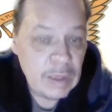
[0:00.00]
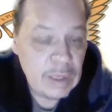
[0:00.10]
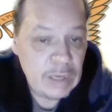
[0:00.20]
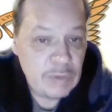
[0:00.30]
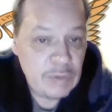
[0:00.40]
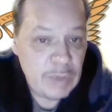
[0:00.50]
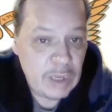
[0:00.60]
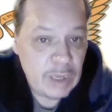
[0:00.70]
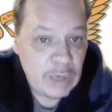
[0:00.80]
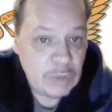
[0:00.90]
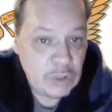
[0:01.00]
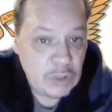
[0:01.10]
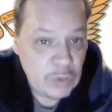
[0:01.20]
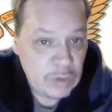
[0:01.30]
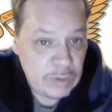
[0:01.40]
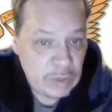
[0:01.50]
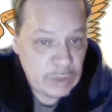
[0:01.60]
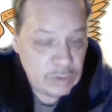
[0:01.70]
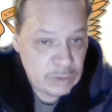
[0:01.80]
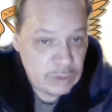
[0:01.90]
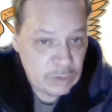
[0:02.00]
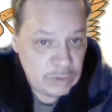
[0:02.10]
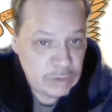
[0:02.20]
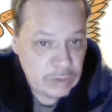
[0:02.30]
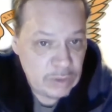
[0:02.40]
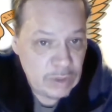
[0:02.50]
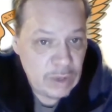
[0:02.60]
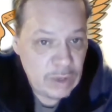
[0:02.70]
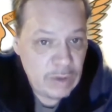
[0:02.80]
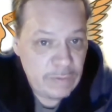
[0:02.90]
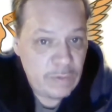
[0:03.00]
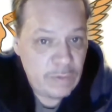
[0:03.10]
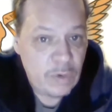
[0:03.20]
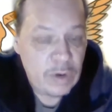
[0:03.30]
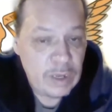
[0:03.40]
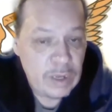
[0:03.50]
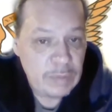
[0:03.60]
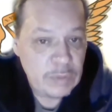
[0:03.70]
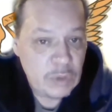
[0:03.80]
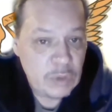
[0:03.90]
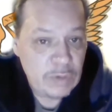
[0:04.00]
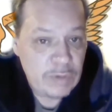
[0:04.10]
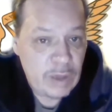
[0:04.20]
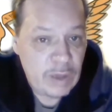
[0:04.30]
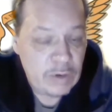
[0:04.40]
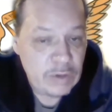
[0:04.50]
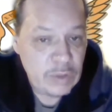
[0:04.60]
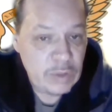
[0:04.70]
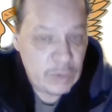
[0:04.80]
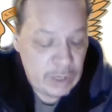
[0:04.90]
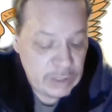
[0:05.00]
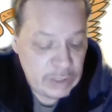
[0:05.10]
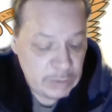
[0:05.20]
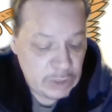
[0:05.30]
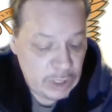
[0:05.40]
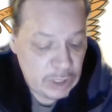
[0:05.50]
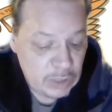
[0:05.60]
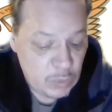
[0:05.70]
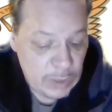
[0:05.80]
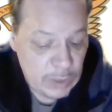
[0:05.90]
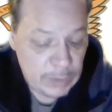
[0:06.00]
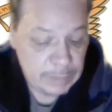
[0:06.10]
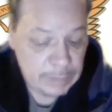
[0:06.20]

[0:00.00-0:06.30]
And if you make up to $200,000 for a joint filer, you will not get a stimulus check as well.